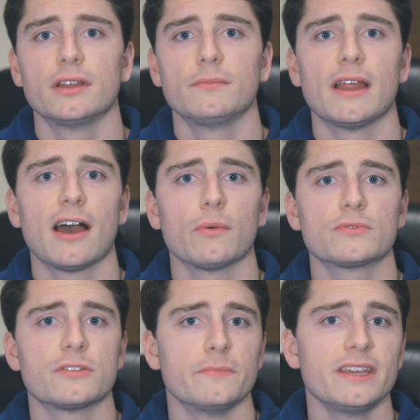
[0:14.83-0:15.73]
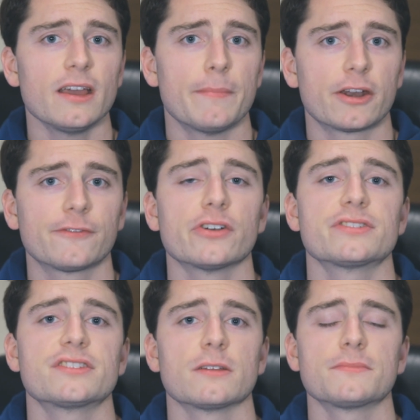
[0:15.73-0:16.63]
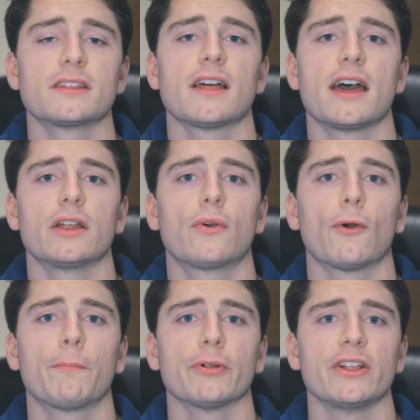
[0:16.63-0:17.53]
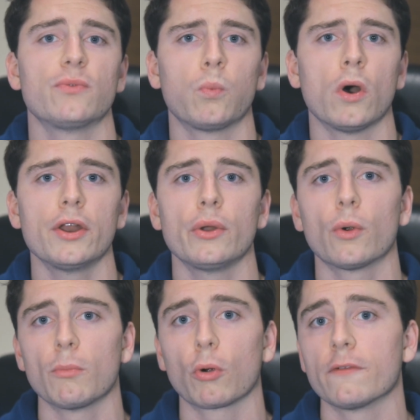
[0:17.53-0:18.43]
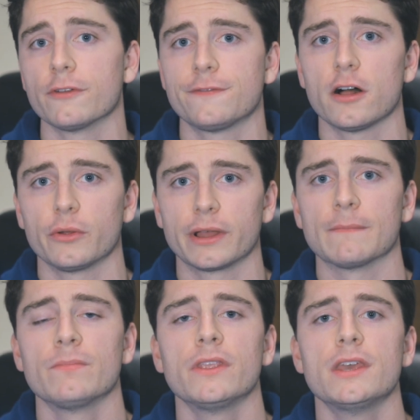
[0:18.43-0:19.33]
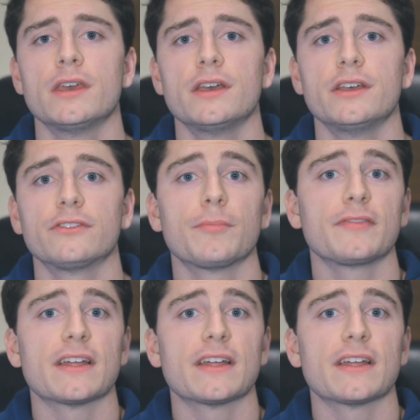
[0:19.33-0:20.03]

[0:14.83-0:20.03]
Now, to me, a metaverse is something that incorporates one or more of the following. Something